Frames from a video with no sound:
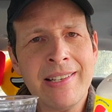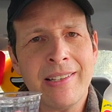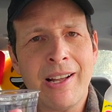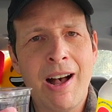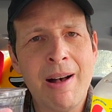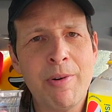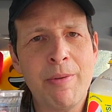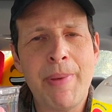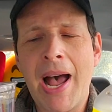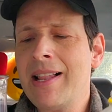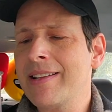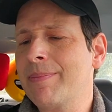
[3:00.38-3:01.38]
little combo
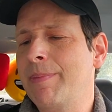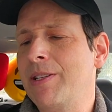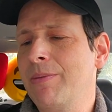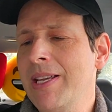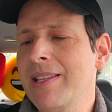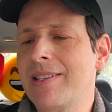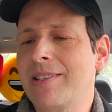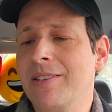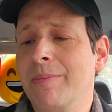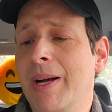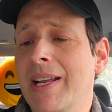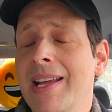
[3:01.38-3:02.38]
balance between the
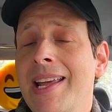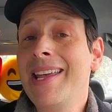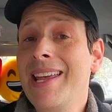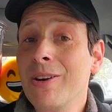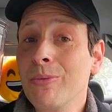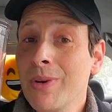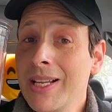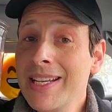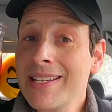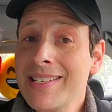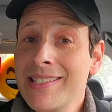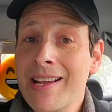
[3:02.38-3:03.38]
two. But it
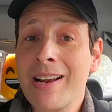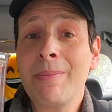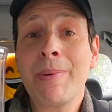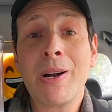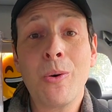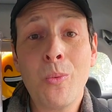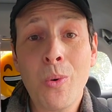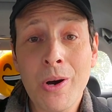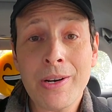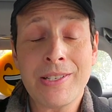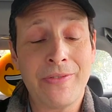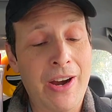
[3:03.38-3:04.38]
really is subtle, but it
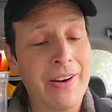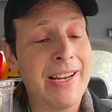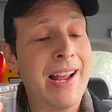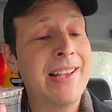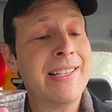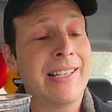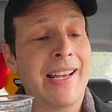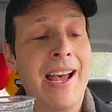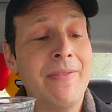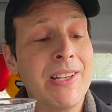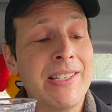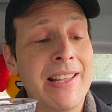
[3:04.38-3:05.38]
works very nicely. I
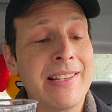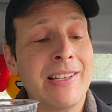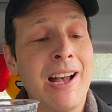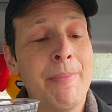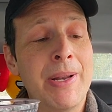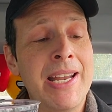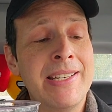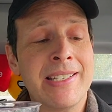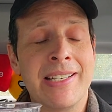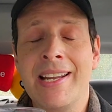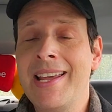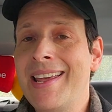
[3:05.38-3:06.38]
have to say, this
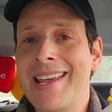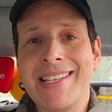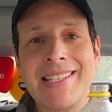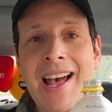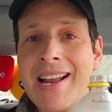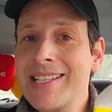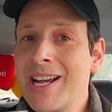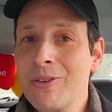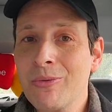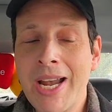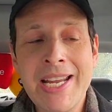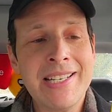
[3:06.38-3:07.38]
combination is not as
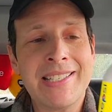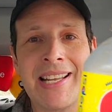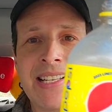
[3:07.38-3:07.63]
outrageous